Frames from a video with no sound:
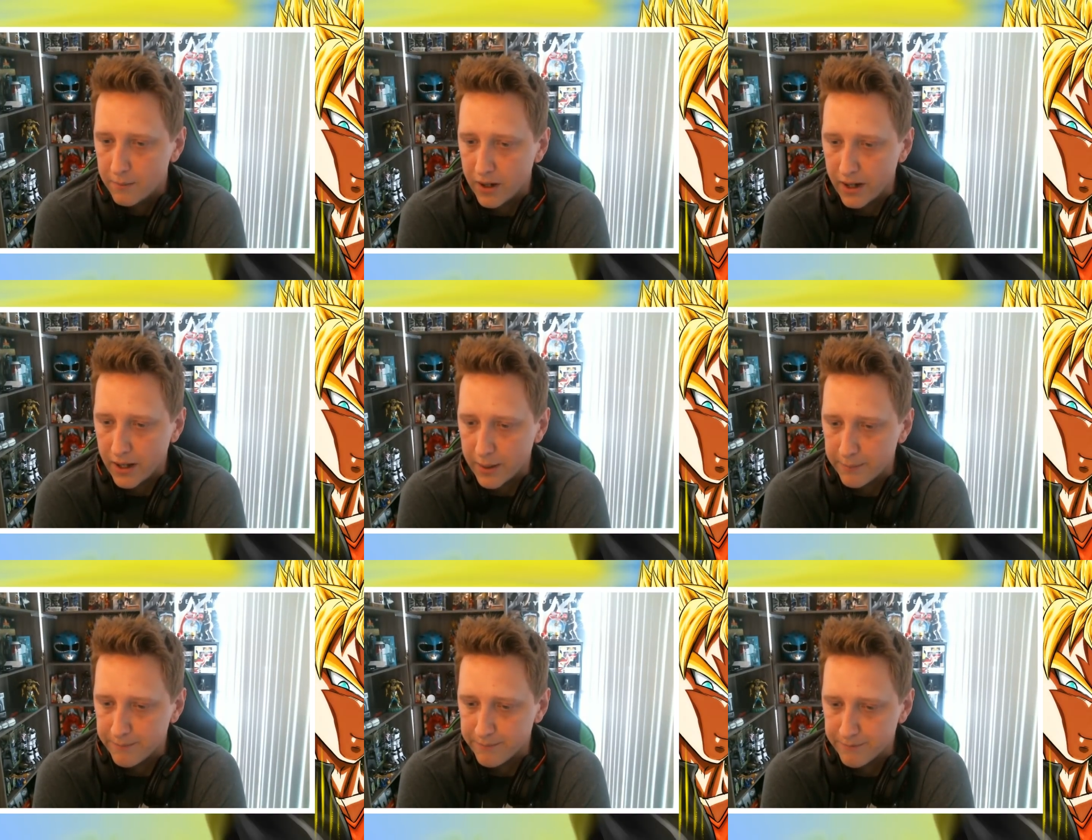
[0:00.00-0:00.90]
But,
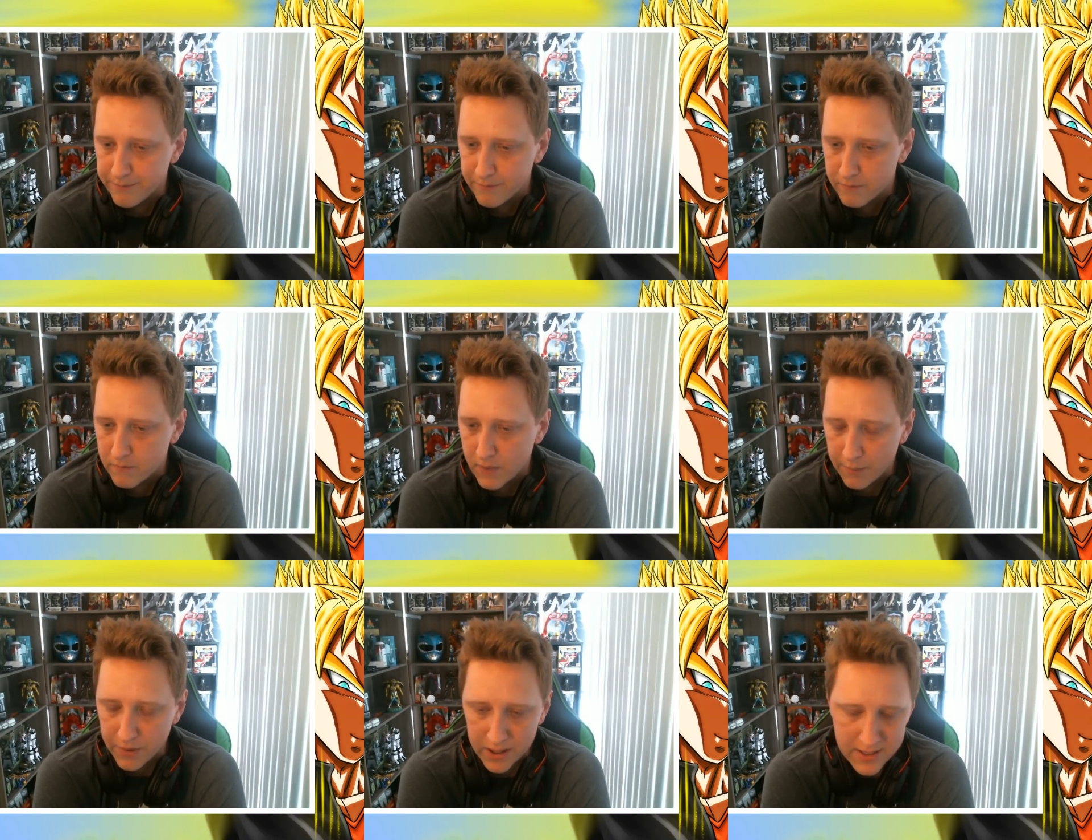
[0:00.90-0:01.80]

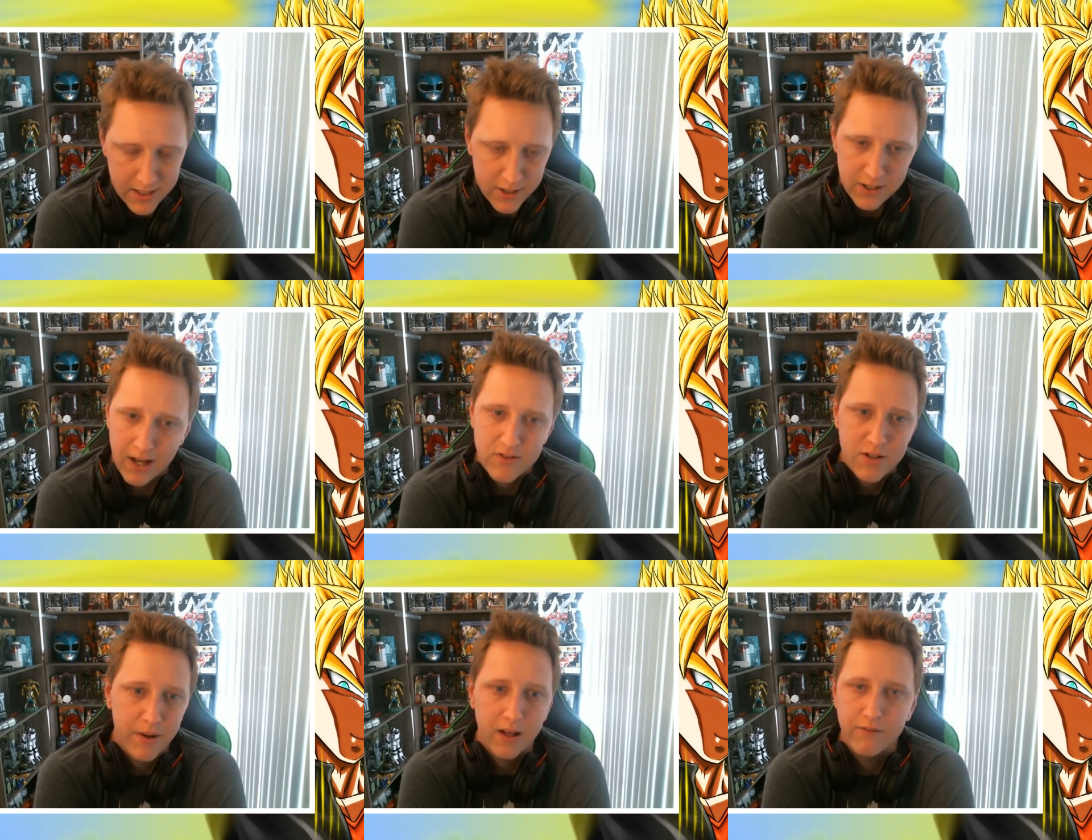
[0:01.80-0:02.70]
I'm going to continue to live
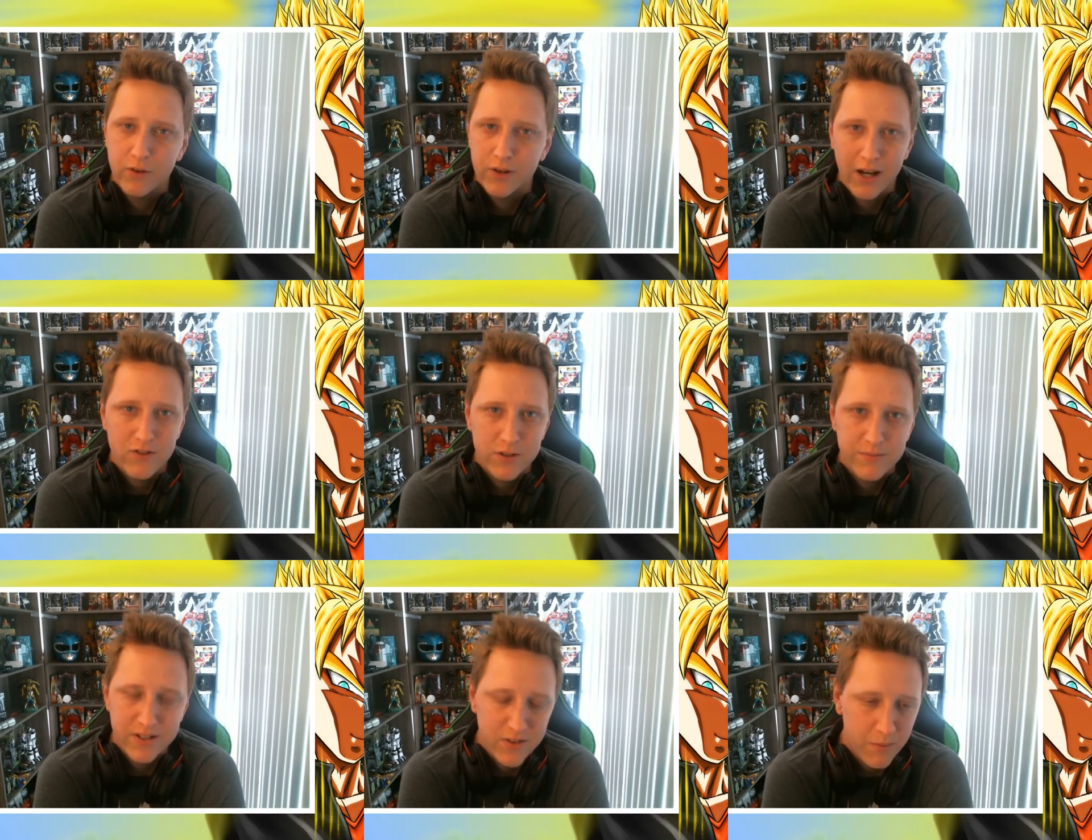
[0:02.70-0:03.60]
stream. I love doing live
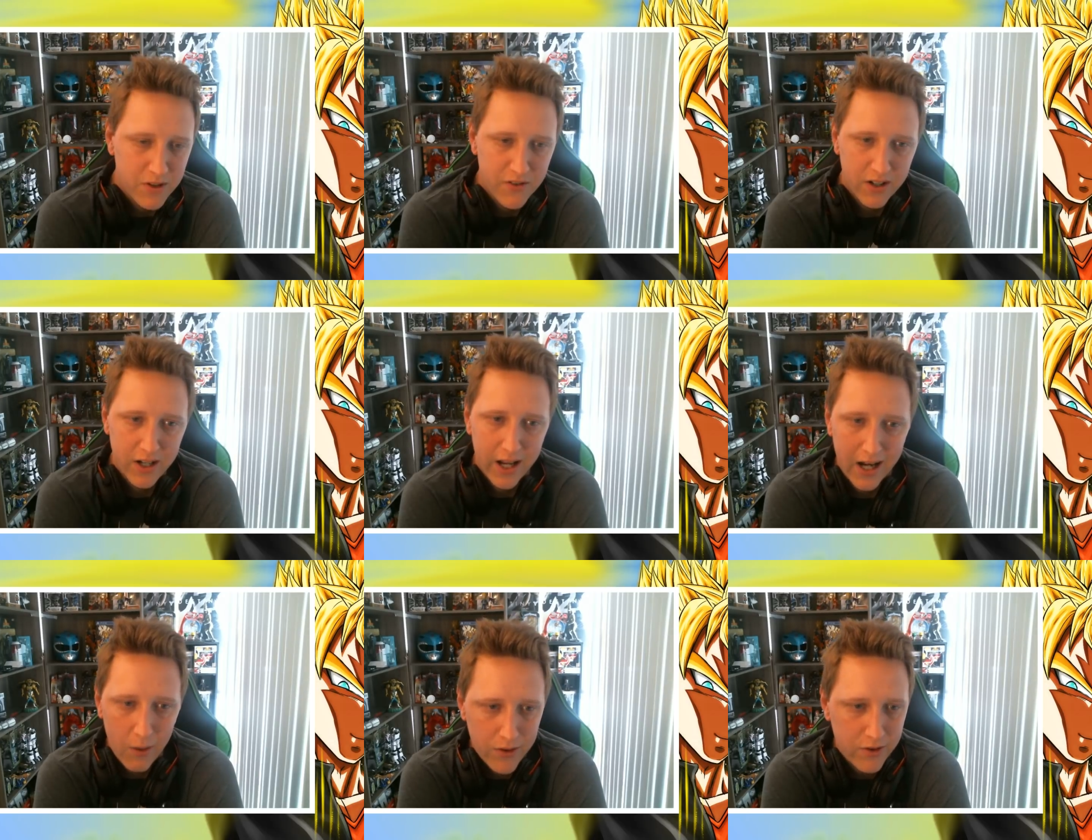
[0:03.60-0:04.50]
streams. It's so much fun
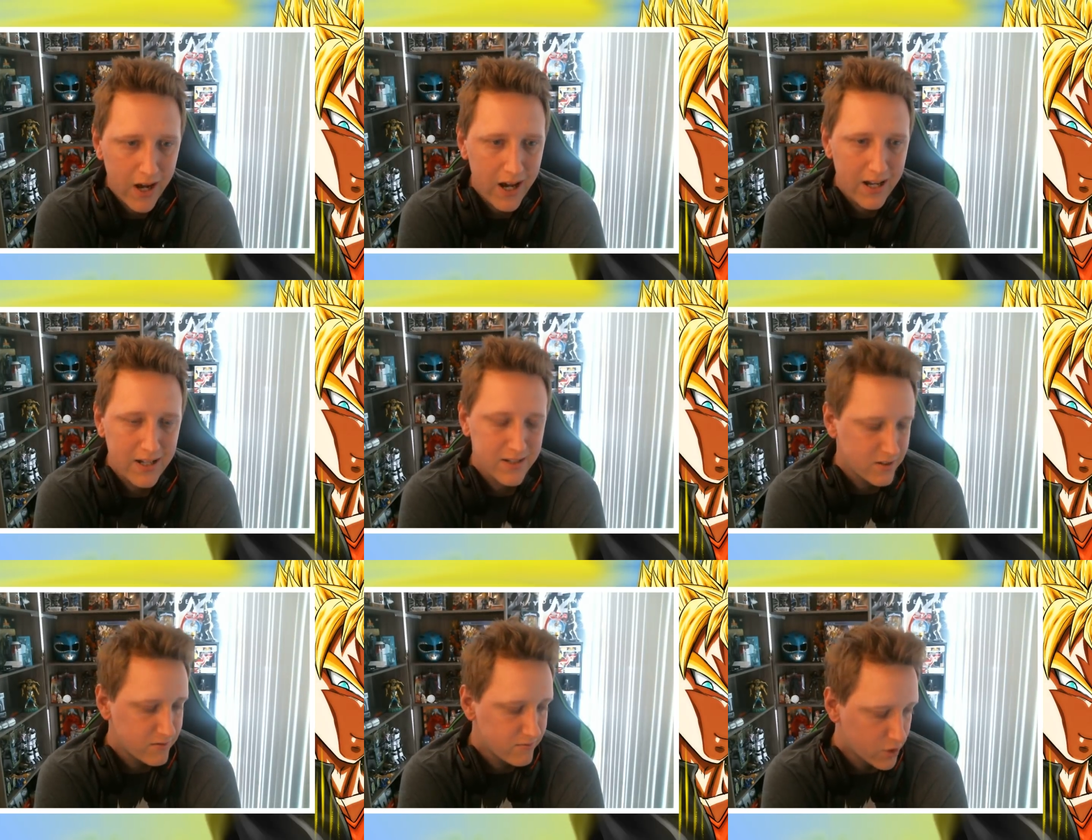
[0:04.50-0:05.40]
hanging out with you guys
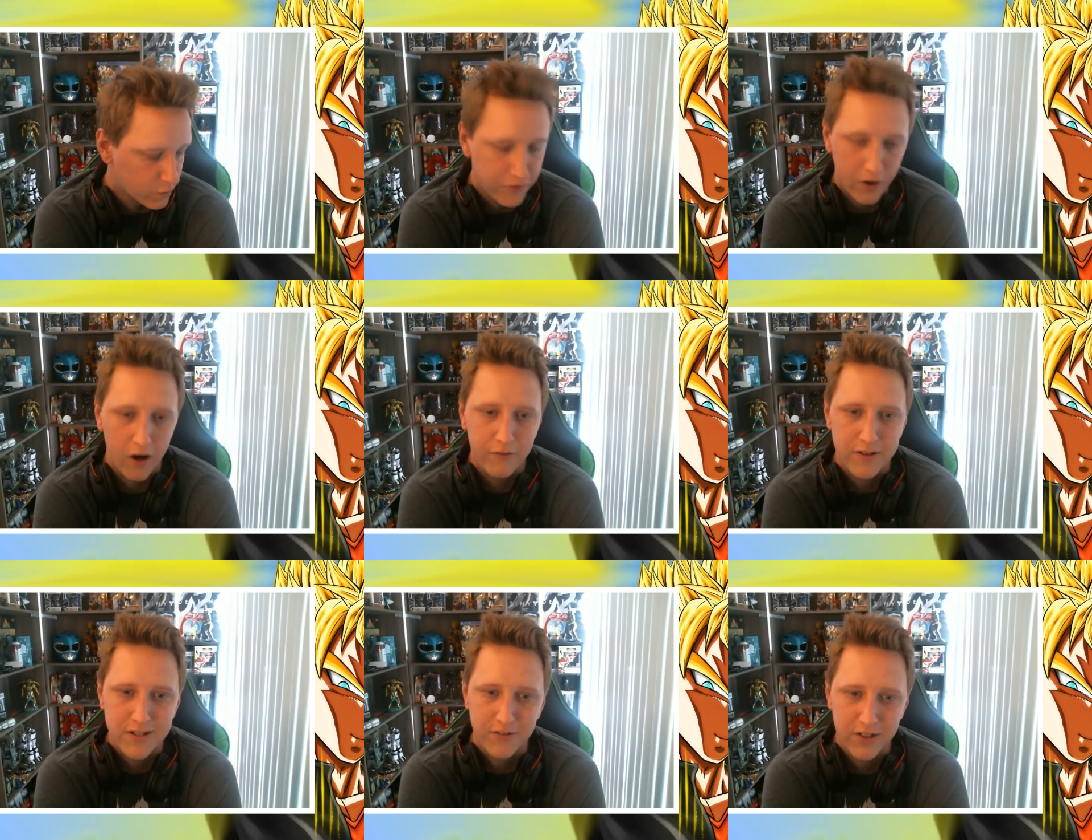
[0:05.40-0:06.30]
and goofing off
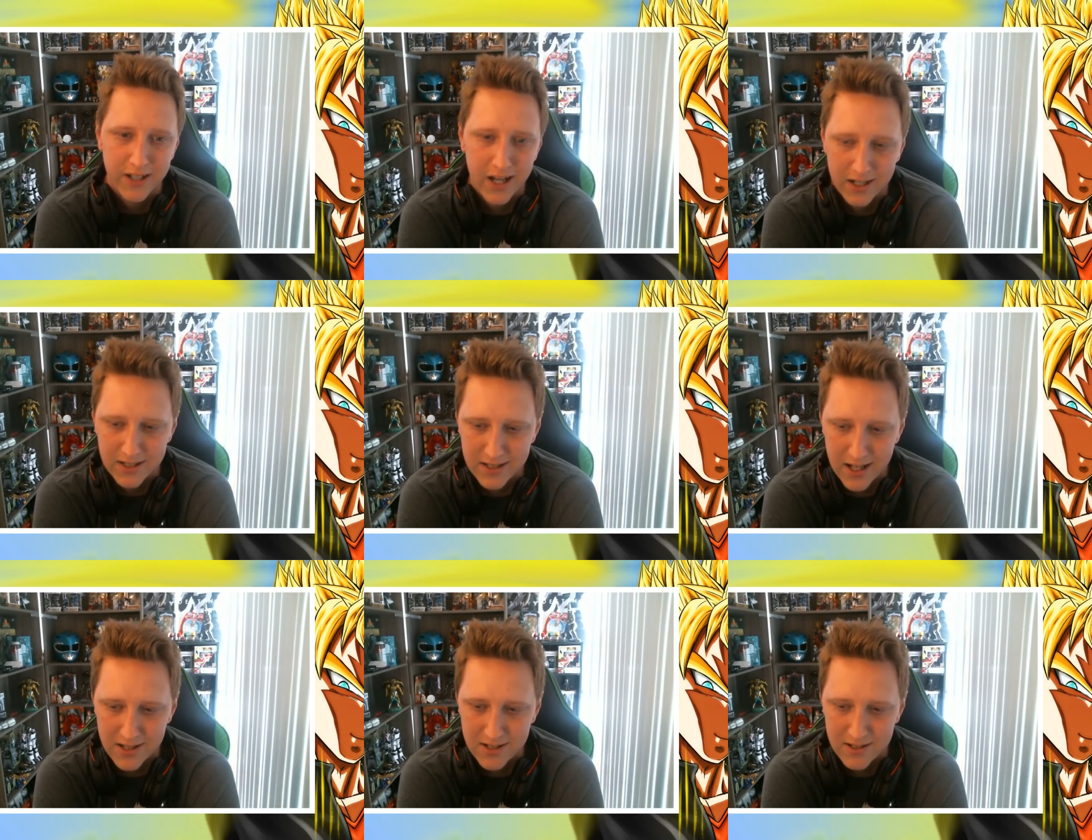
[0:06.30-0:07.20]
and stuff like that, because
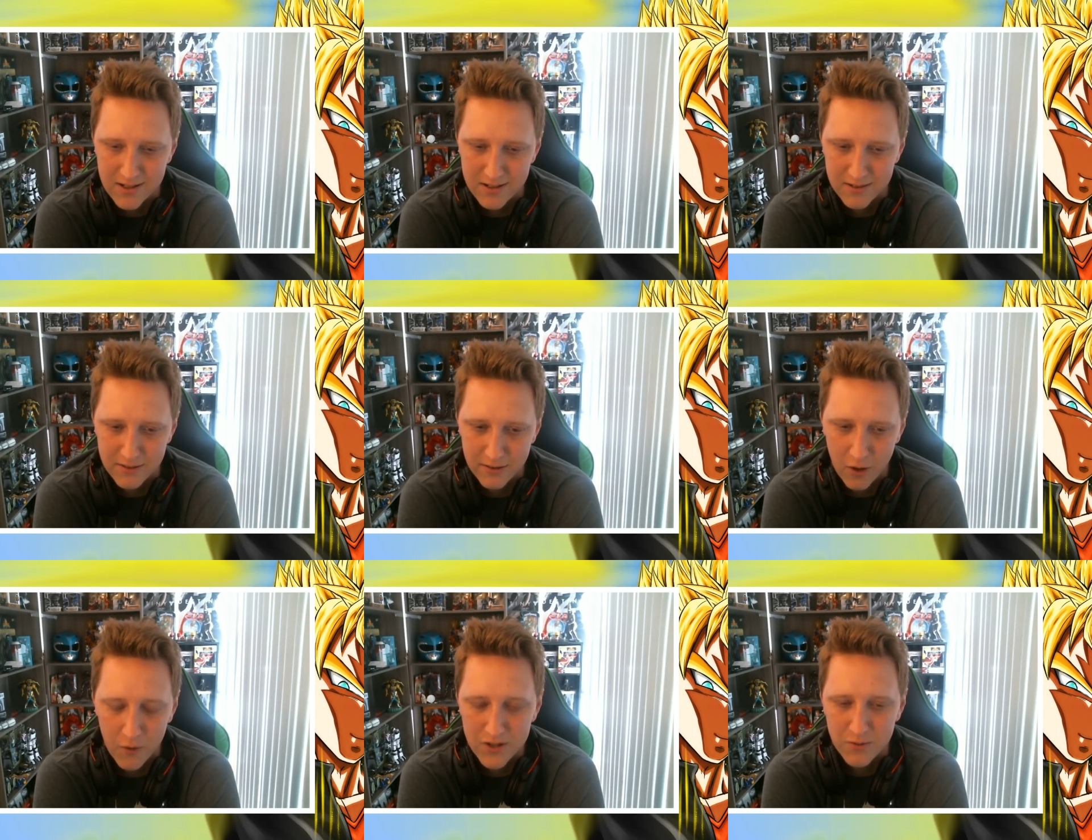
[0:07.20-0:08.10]
that's
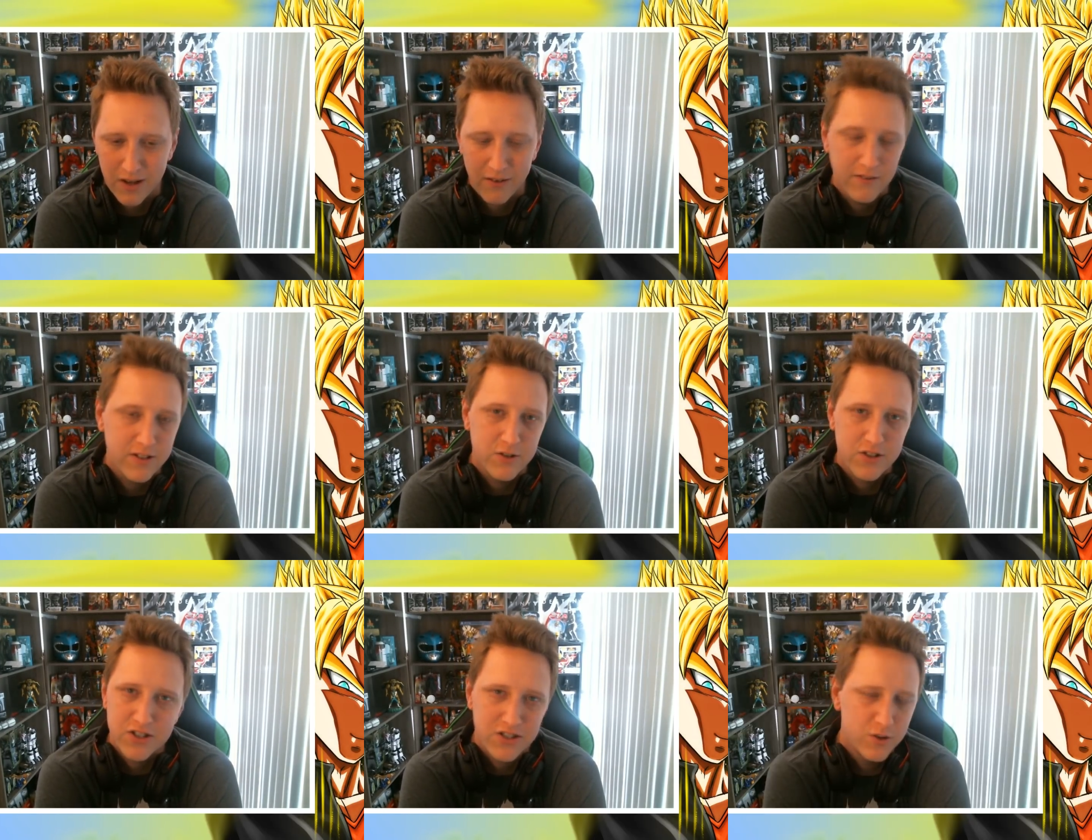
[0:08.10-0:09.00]
always what I love to do,
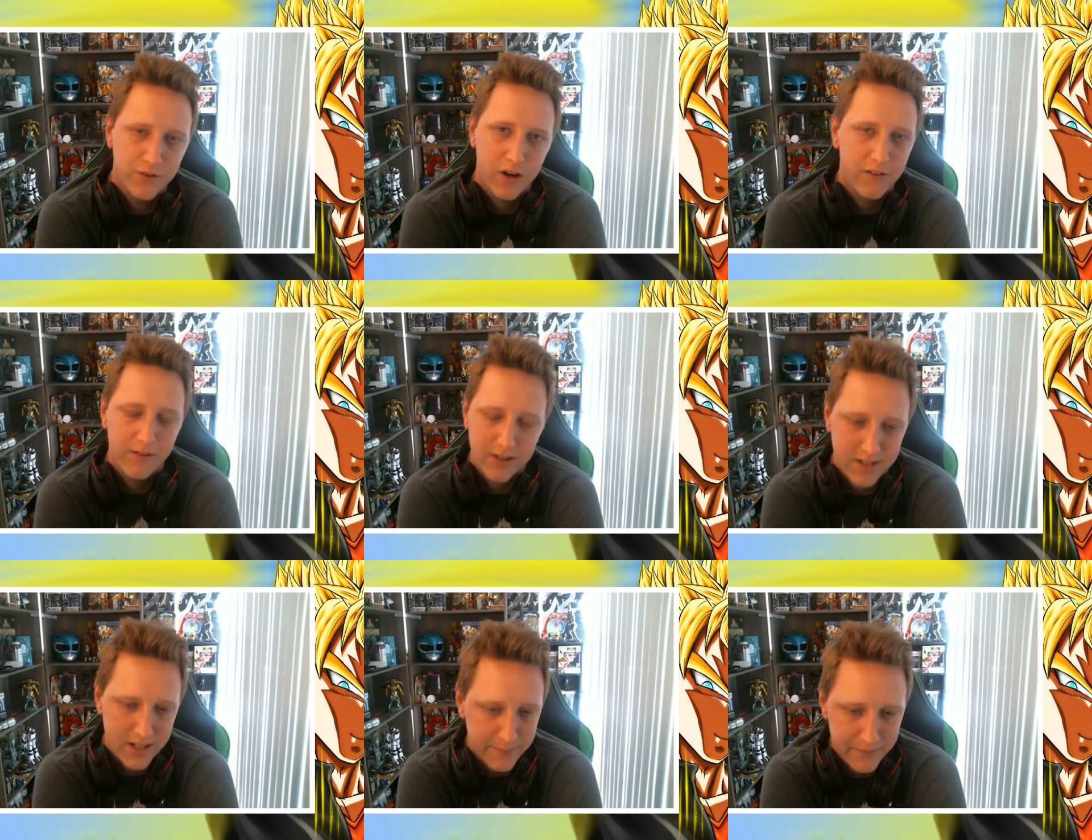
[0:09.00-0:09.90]
is just goof off, have a good
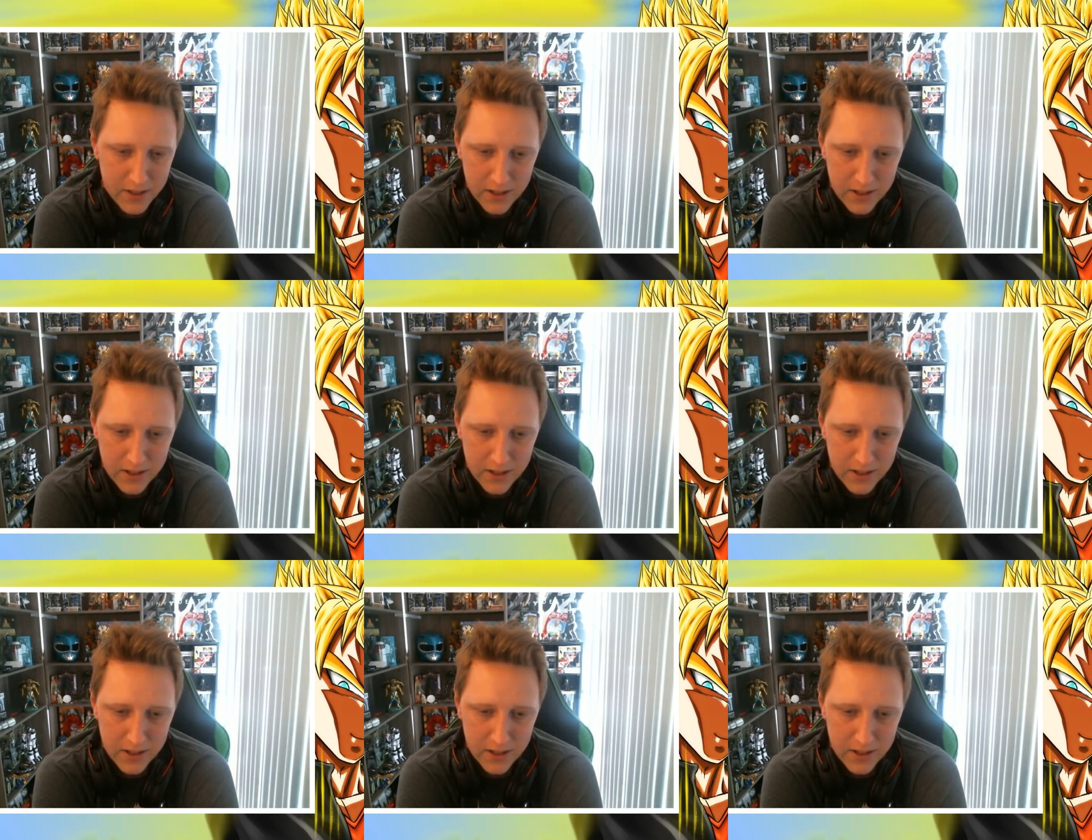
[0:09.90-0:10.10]
time.